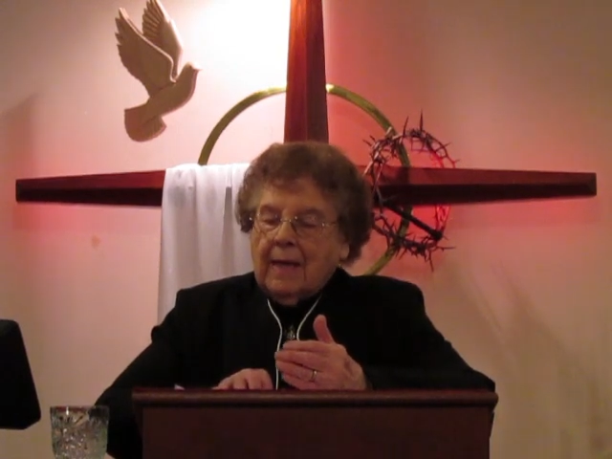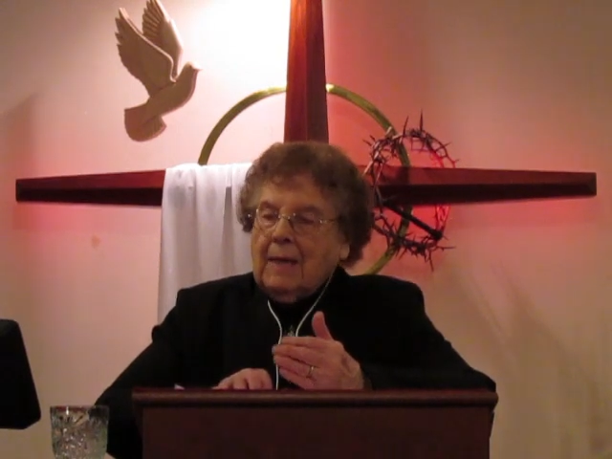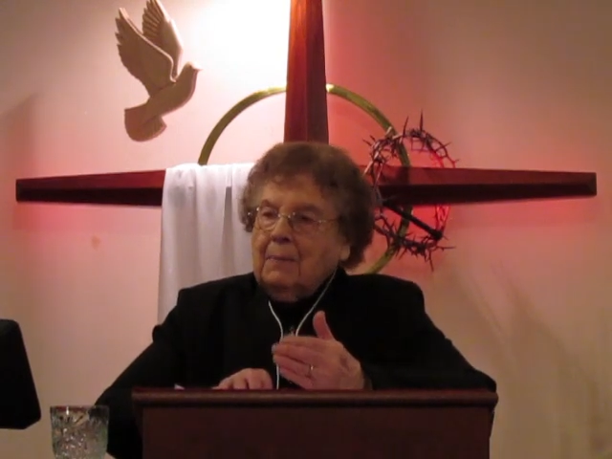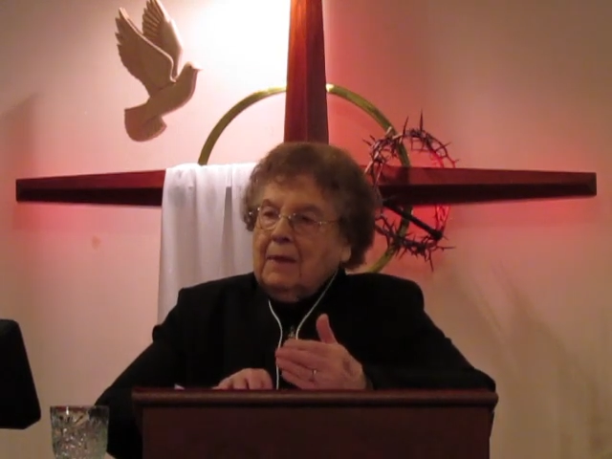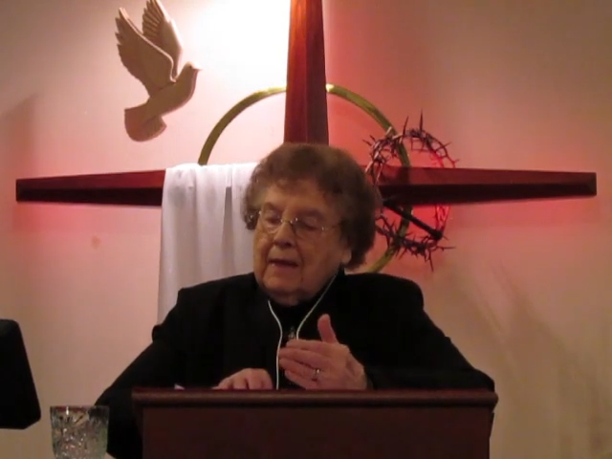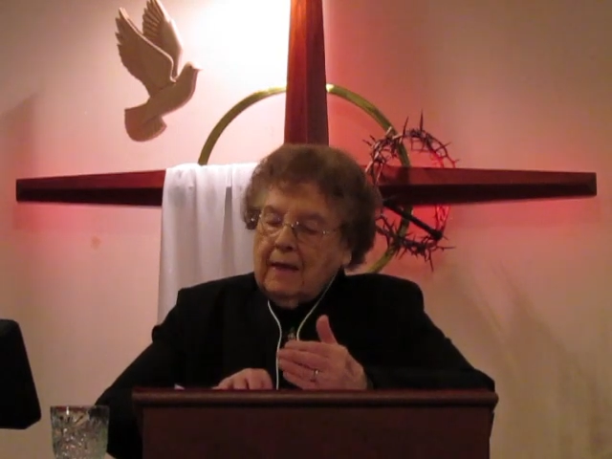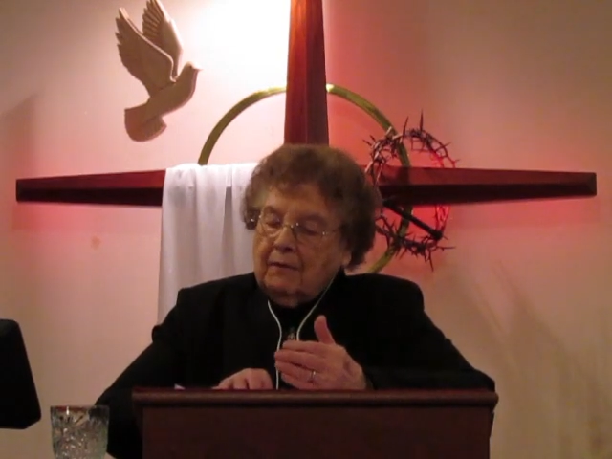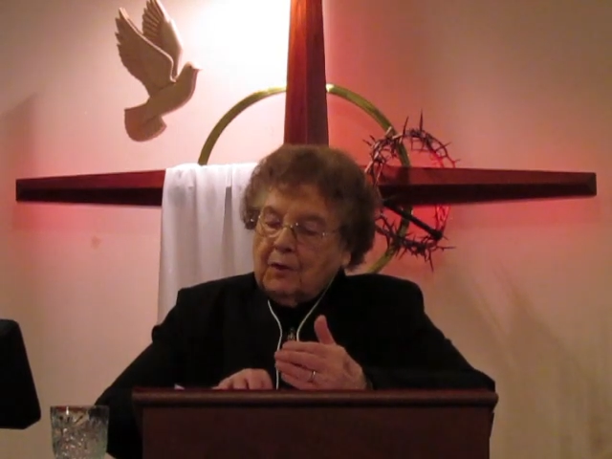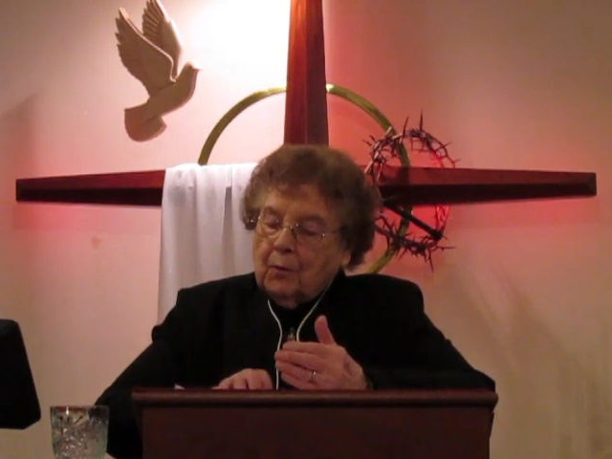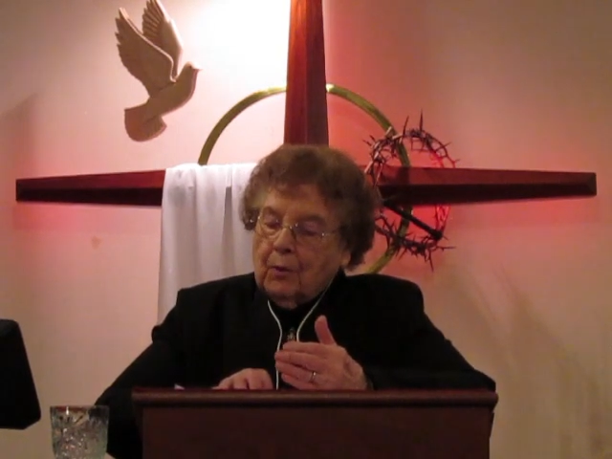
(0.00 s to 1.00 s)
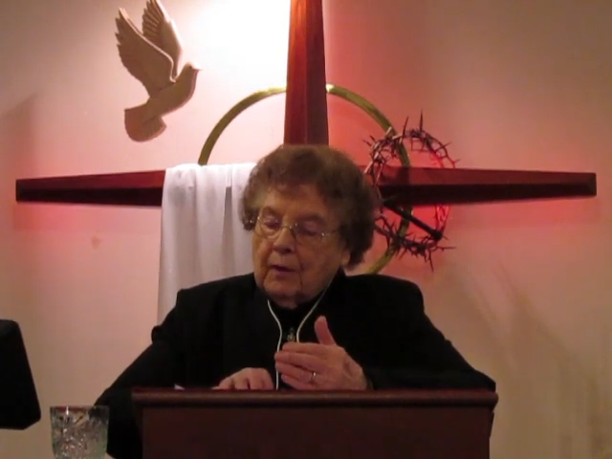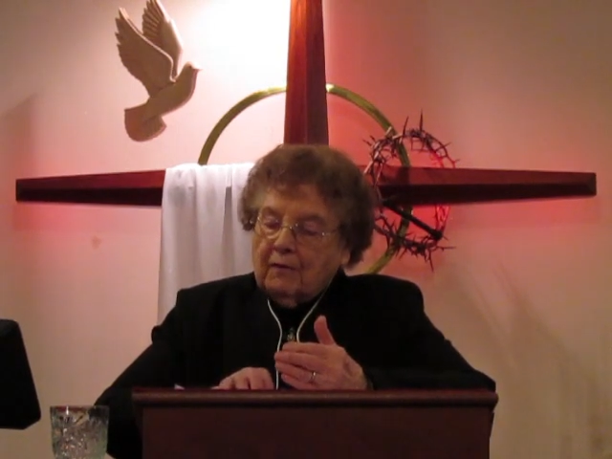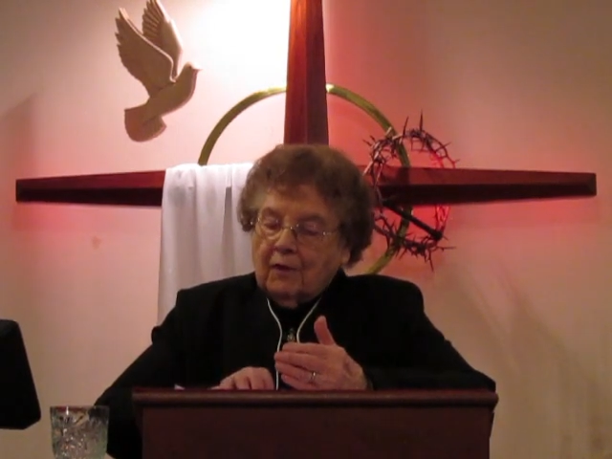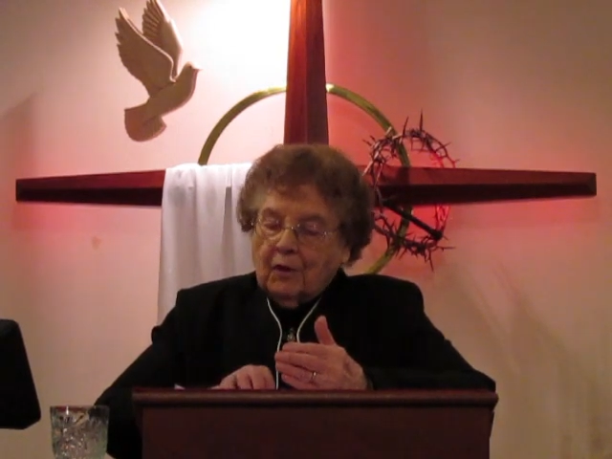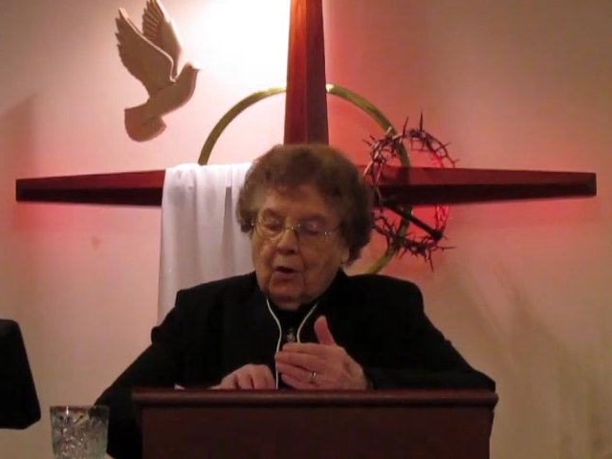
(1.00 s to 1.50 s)
He believed the
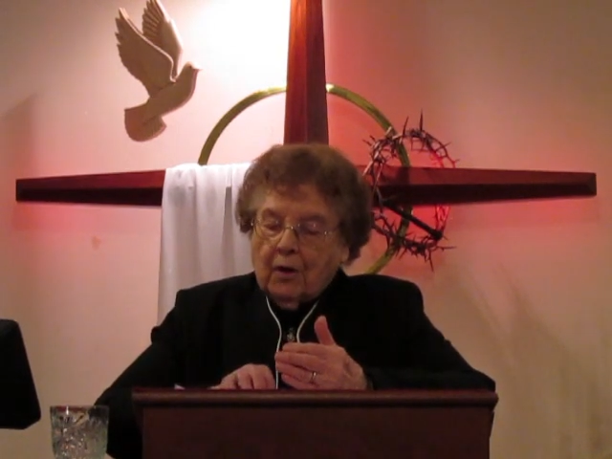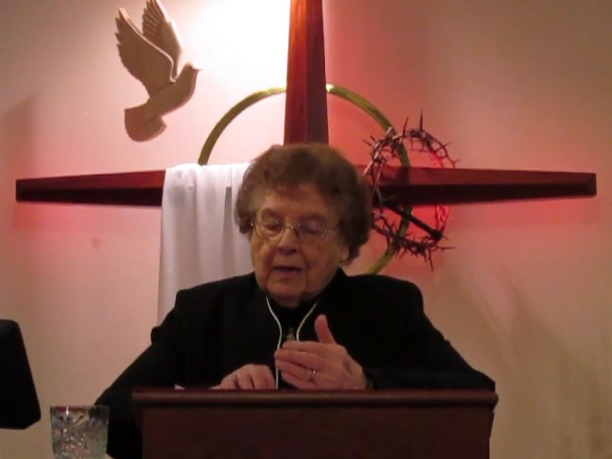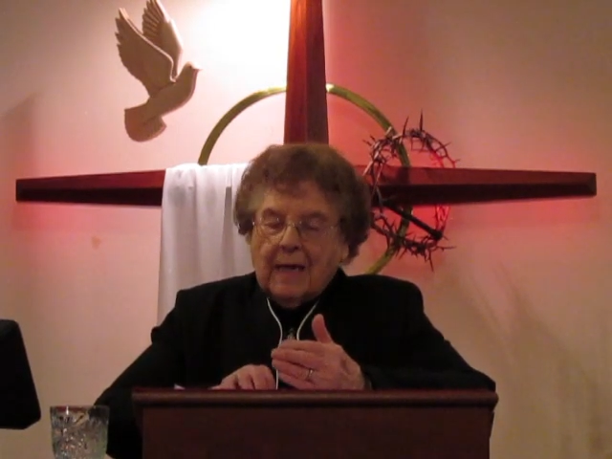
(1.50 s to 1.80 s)
word of the Lord,